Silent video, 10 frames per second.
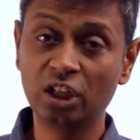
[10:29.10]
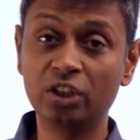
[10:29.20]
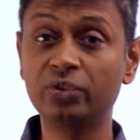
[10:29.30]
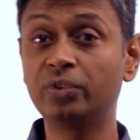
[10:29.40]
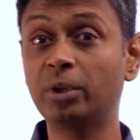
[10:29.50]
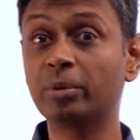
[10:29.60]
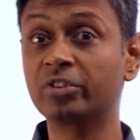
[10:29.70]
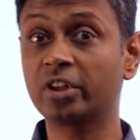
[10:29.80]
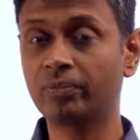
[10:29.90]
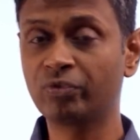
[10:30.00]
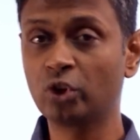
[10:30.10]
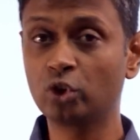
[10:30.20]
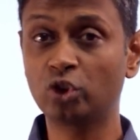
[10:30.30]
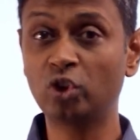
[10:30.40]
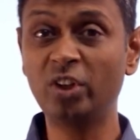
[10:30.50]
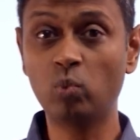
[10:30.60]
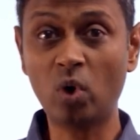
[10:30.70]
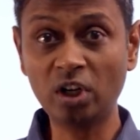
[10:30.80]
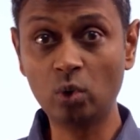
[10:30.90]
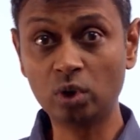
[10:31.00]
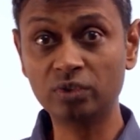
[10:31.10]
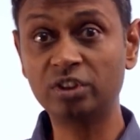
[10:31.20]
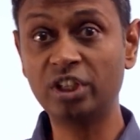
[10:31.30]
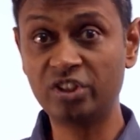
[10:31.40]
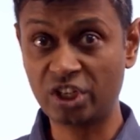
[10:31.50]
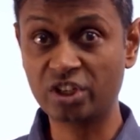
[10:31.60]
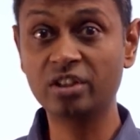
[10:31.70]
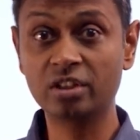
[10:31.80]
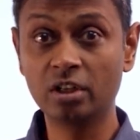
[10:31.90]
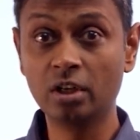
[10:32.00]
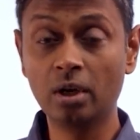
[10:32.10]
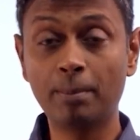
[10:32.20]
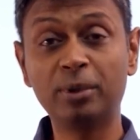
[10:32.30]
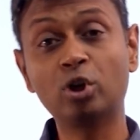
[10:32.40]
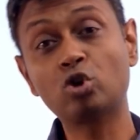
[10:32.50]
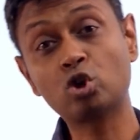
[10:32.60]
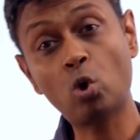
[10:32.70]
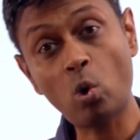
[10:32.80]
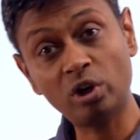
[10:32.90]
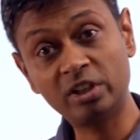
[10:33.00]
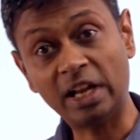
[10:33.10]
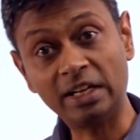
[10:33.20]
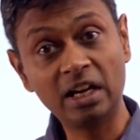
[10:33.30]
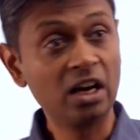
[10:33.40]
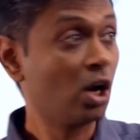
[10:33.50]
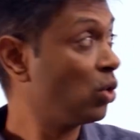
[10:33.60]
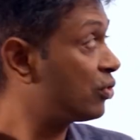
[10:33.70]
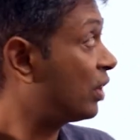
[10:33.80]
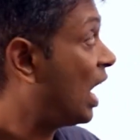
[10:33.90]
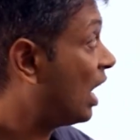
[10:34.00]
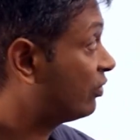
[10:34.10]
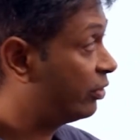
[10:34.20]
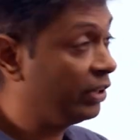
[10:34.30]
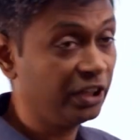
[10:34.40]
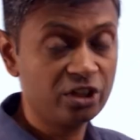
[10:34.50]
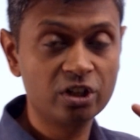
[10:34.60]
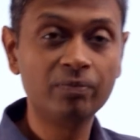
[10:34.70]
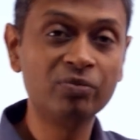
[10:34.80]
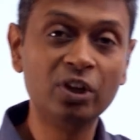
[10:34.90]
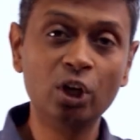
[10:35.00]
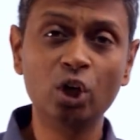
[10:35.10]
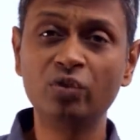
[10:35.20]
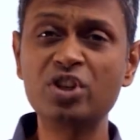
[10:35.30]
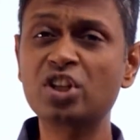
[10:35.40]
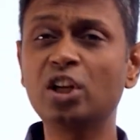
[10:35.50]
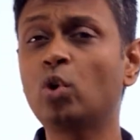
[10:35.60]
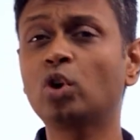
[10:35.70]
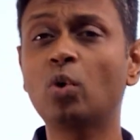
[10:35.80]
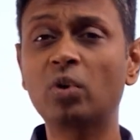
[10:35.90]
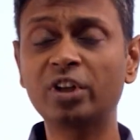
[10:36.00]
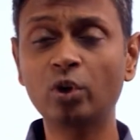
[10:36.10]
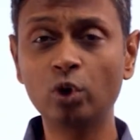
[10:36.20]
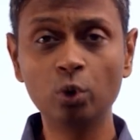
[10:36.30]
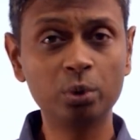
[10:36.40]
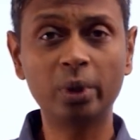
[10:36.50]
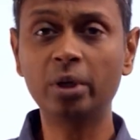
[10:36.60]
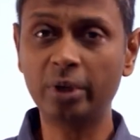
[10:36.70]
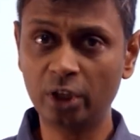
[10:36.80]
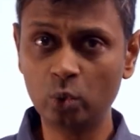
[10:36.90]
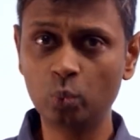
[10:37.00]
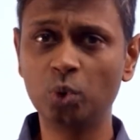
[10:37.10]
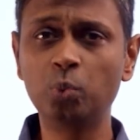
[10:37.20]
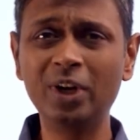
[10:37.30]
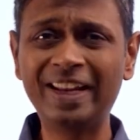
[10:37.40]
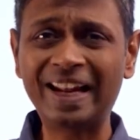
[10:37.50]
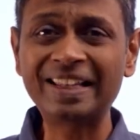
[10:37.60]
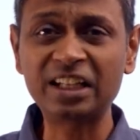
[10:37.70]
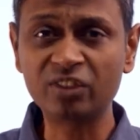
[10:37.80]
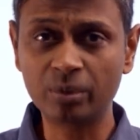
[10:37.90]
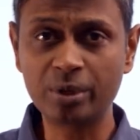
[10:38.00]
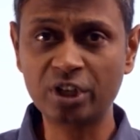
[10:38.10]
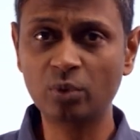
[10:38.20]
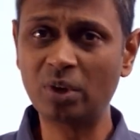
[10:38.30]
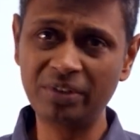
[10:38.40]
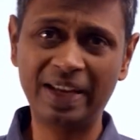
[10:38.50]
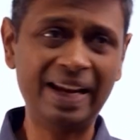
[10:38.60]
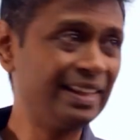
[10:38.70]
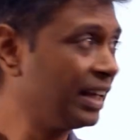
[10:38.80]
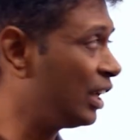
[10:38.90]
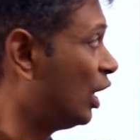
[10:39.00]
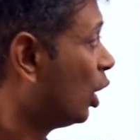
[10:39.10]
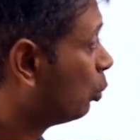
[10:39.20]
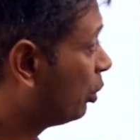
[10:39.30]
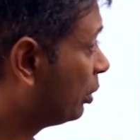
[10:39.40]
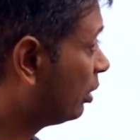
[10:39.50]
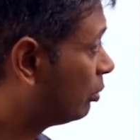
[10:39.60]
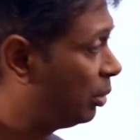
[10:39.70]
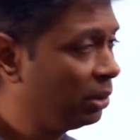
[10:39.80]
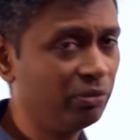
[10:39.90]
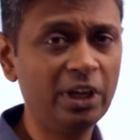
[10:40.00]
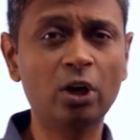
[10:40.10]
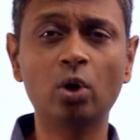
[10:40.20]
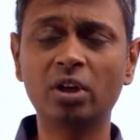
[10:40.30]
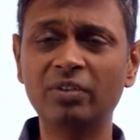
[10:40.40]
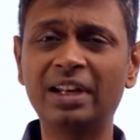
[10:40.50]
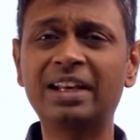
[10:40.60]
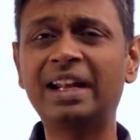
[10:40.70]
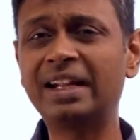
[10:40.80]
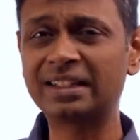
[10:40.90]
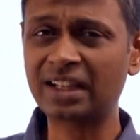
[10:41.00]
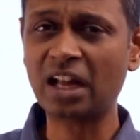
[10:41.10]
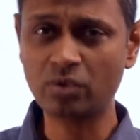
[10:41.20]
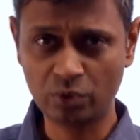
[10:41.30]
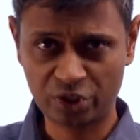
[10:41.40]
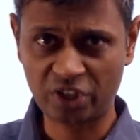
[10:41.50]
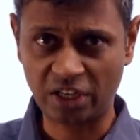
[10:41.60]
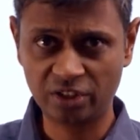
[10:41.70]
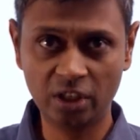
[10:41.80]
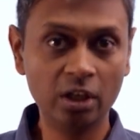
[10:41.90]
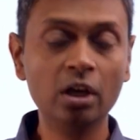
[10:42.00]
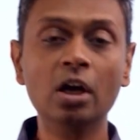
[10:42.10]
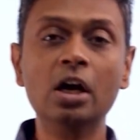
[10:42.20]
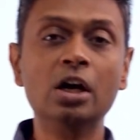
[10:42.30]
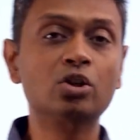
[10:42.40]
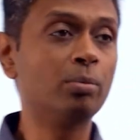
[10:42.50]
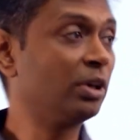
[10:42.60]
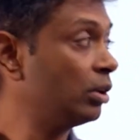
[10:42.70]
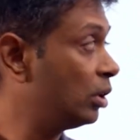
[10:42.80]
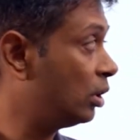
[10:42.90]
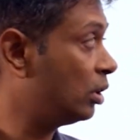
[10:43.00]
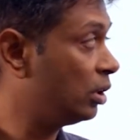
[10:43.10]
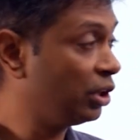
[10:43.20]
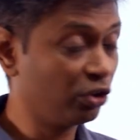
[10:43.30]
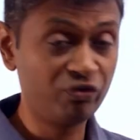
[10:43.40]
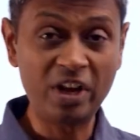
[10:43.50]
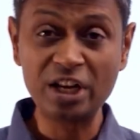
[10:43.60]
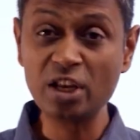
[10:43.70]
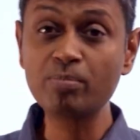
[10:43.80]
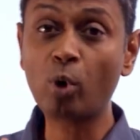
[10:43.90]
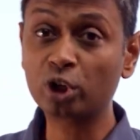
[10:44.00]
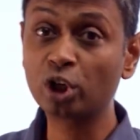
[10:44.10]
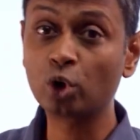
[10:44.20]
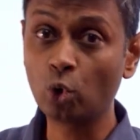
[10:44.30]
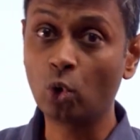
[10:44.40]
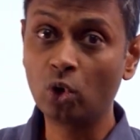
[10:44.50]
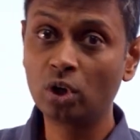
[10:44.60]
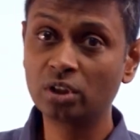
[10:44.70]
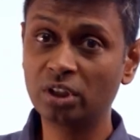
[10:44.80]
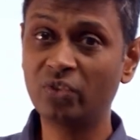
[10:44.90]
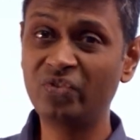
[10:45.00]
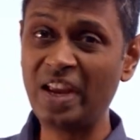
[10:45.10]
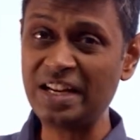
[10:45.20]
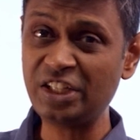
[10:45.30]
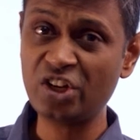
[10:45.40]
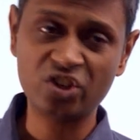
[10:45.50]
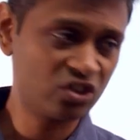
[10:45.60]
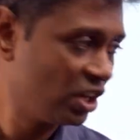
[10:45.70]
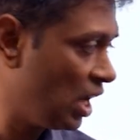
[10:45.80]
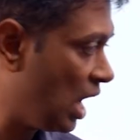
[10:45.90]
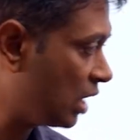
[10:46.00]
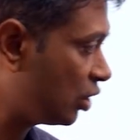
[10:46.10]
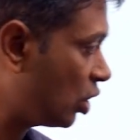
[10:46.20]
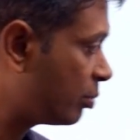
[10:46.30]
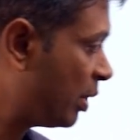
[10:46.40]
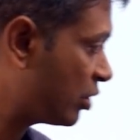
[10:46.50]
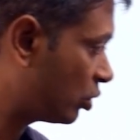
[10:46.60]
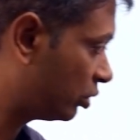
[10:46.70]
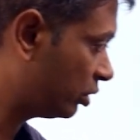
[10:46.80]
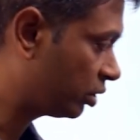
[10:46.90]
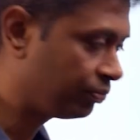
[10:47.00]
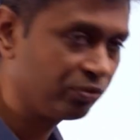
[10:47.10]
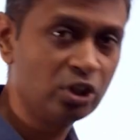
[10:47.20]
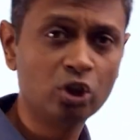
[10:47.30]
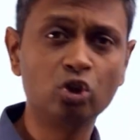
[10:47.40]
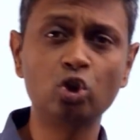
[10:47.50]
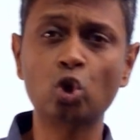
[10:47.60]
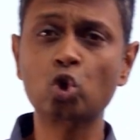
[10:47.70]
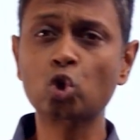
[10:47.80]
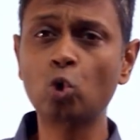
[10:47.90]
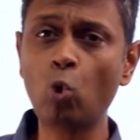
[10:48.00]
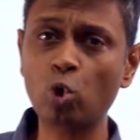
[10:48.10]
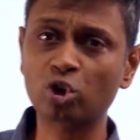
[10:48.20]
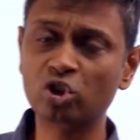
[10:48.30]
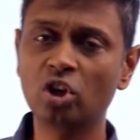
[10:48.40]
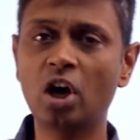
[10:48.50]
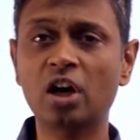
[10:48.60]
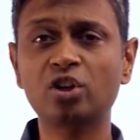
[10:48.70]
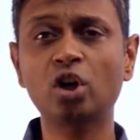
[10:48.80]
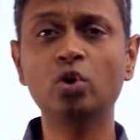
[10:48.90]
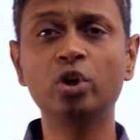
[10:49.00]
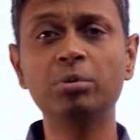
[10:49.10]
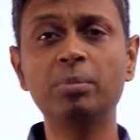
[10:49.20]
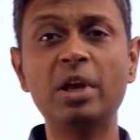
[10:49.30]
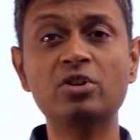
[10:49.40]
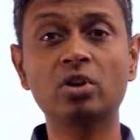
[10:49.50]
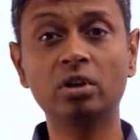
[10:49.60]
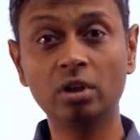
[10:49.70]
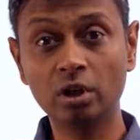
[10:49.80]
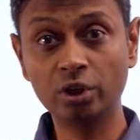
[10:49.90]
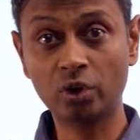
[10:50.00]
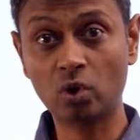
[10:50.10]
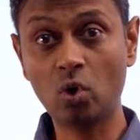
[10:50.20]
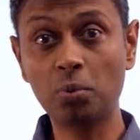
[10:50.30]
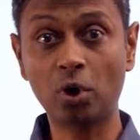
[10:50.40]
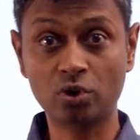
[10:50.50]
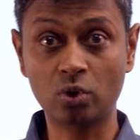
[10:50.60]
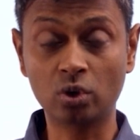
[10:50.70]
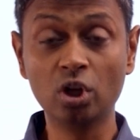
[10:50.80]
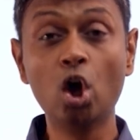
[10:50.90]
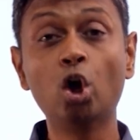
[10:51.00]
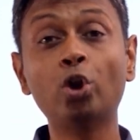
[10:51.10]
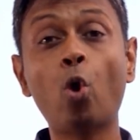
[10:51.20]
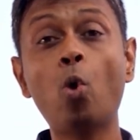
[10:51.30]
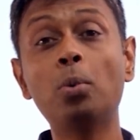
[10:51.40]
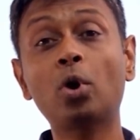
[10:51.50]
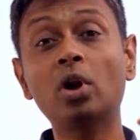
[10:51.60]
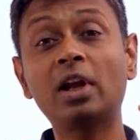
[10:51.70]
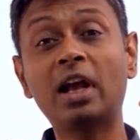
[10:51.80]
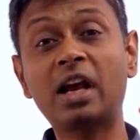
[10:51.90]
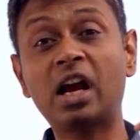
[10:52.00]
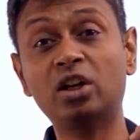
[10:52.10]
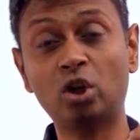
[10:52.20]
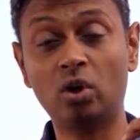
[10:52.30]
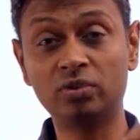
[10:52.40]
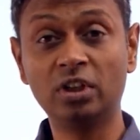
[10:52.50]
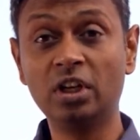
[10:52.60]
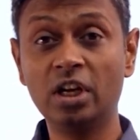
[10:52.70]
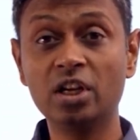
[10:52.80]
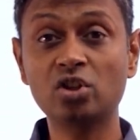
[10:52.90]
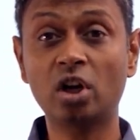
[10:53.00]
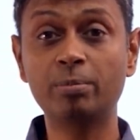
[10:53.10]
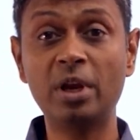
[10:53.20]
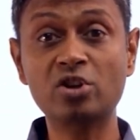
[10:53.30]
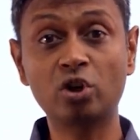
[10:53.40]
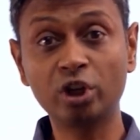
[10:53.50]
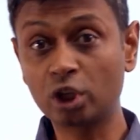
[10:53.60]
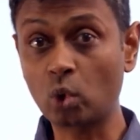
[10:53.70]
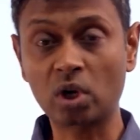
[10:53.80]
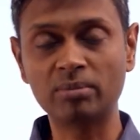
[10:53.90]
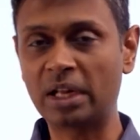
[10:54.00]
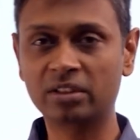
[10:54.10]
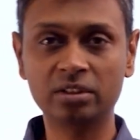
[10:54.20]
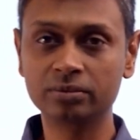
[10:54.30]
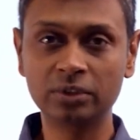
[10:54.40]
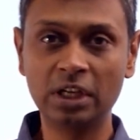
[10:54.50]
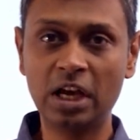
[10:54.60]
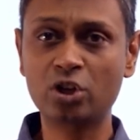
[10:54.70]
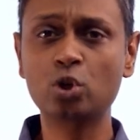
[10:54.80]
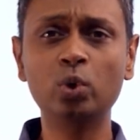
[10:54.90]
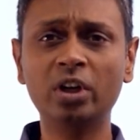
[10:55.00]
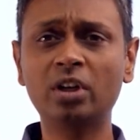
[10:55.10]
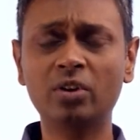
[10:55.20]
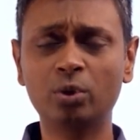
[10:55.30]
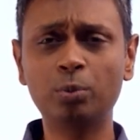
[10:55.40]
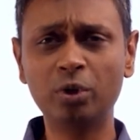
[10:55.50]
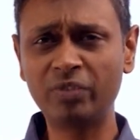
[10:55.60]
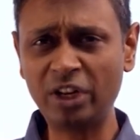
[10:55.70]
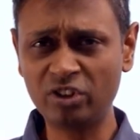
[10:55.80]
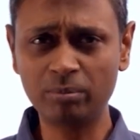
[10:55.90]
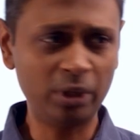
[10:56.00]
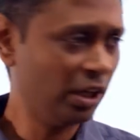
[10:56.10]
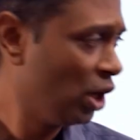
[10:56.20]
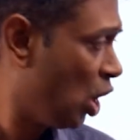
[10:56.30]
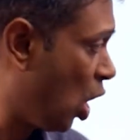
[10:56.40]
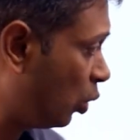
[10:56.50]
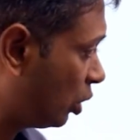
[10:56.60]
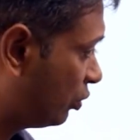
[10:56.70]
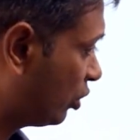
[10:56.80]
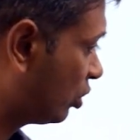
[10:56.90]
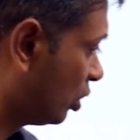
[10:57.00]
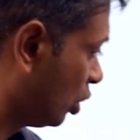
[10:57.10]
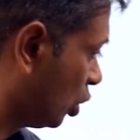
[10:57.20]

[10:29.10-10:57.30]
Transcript: is 50%. So it's only one out of the three sections, but the score in that counts for half the weightage. We still don't know what they're going to do in 2022. We will get that information. Once we get that, we will figure out and we'll create a carve out a strategy. So, but it is very important to know that the weightages are not based on this. The scores are not going to be based on your overall score. The overall cutoff is not based on your total marks. A student, to put very simply, out of this